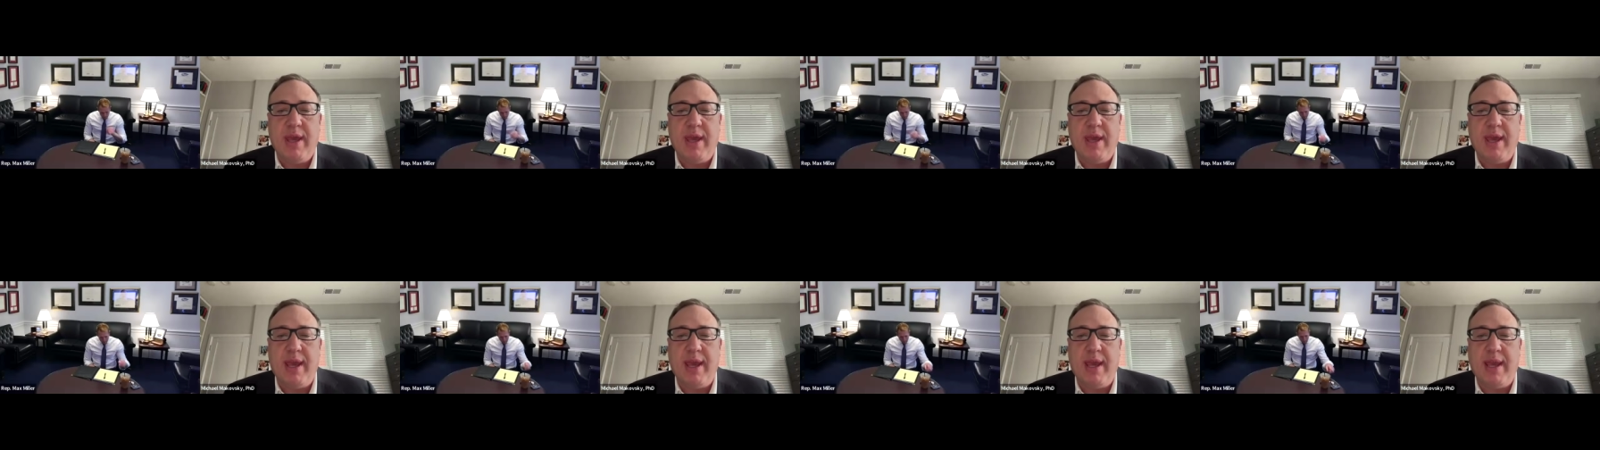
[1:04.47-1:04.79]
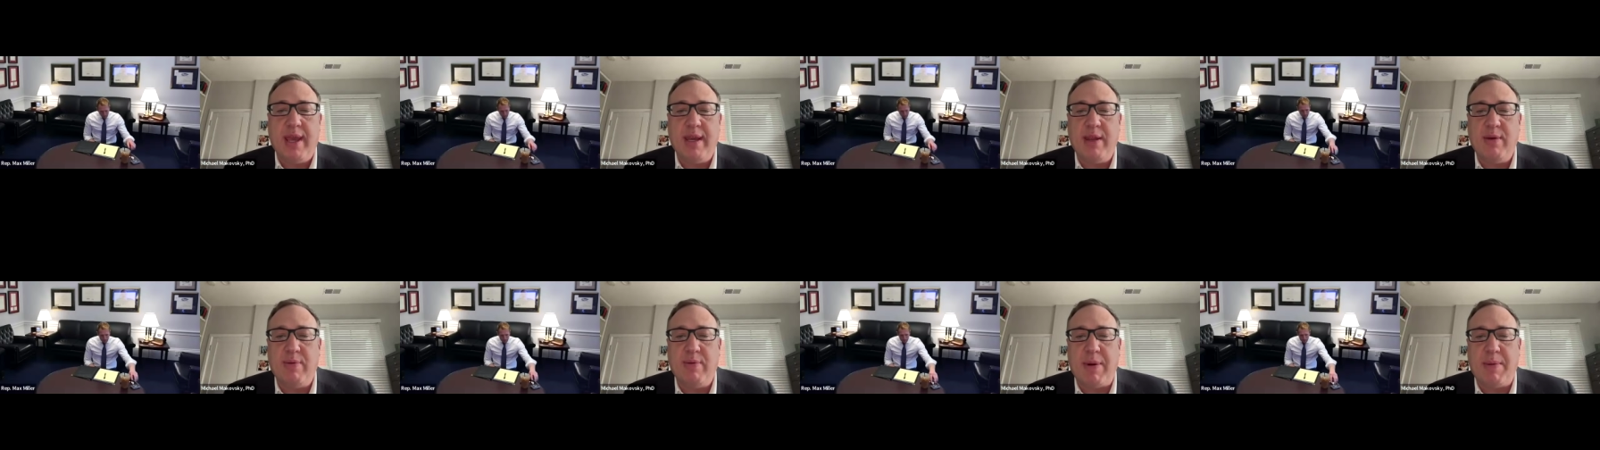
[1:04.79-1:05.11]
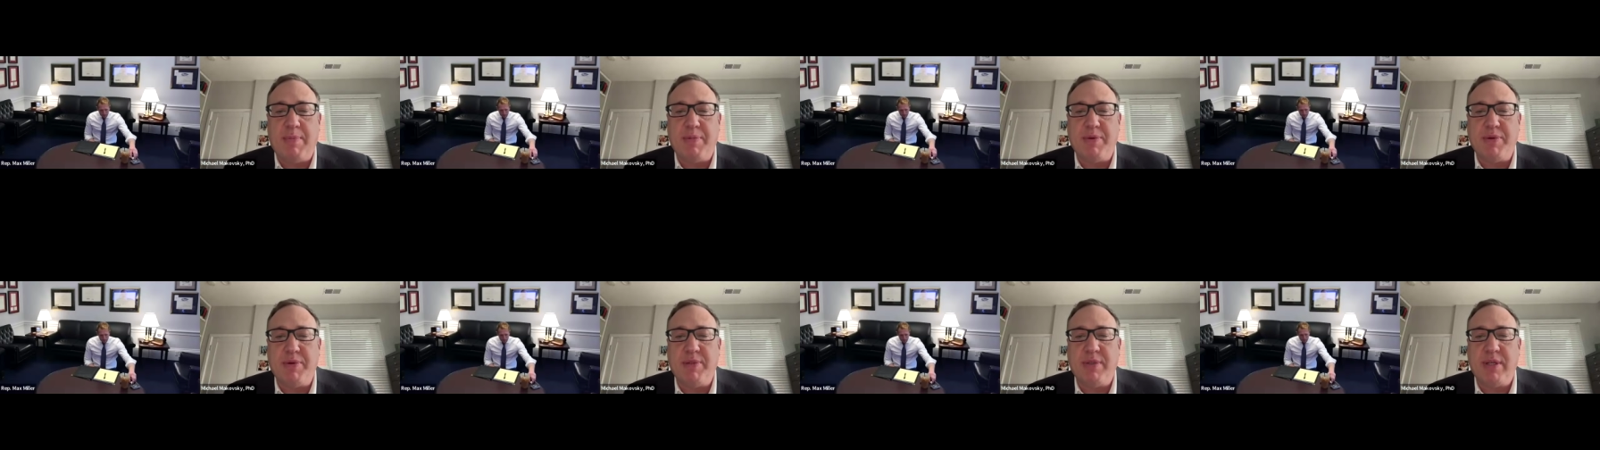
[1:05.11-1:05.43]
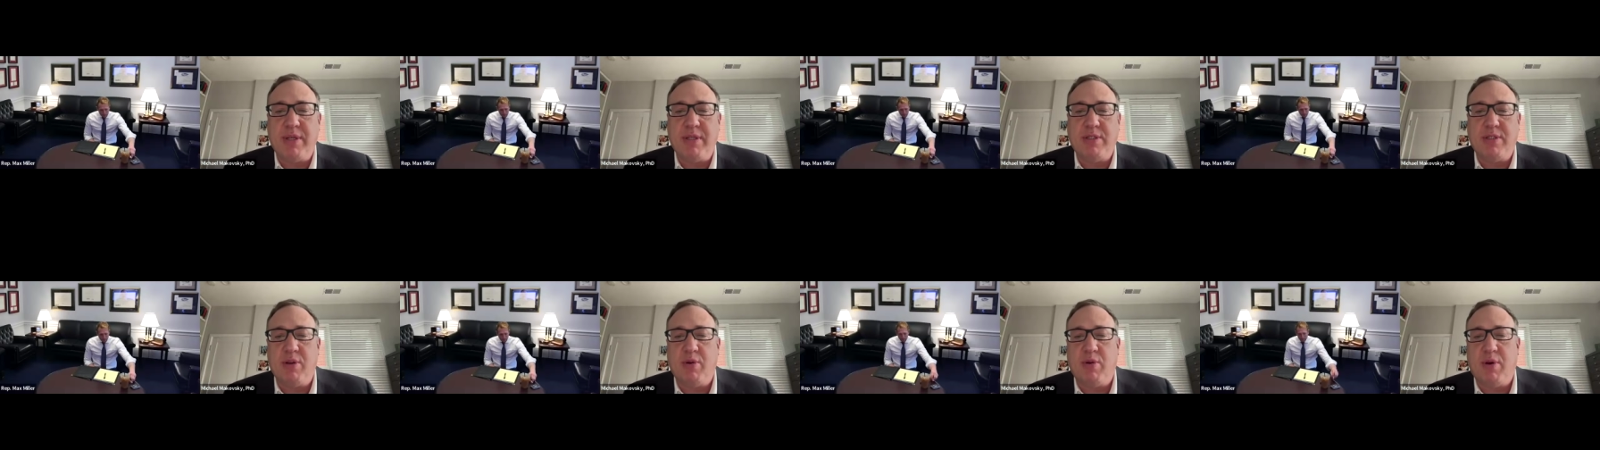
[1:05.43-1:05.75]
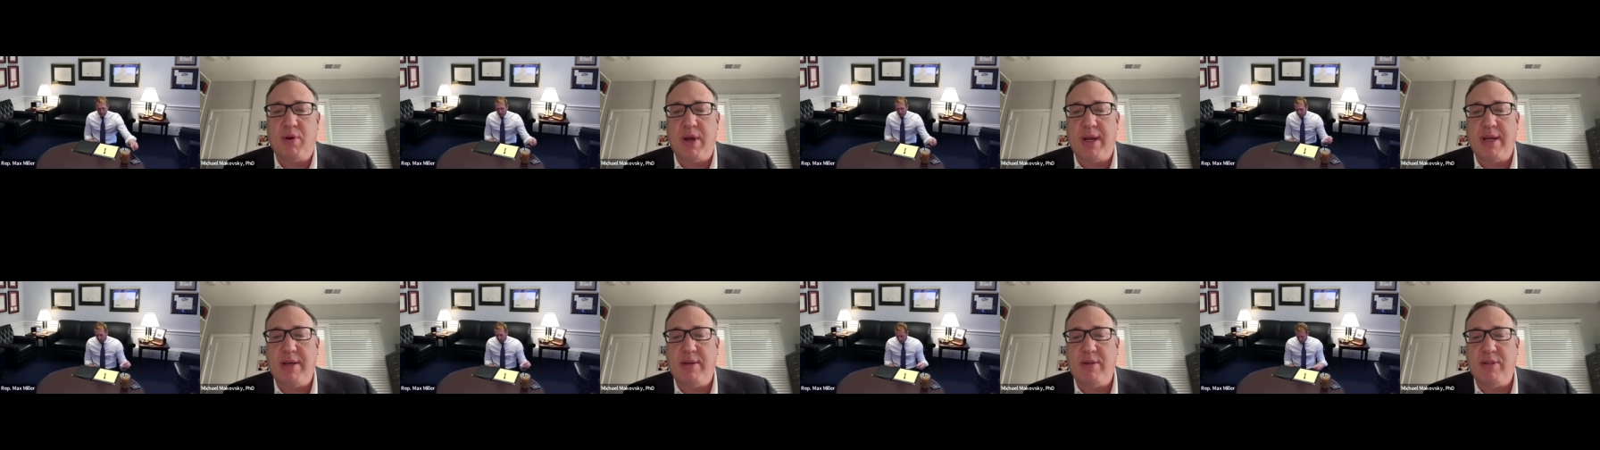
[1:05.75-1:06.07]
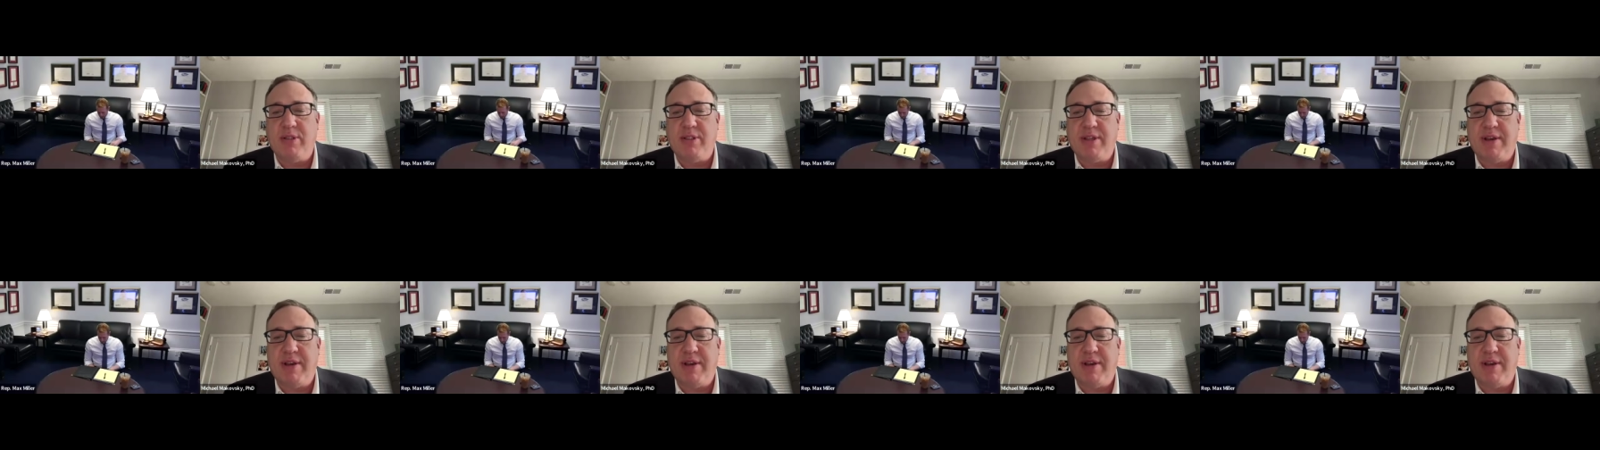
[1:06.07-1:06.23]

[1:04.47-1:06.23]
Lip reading: and he represents Ohio's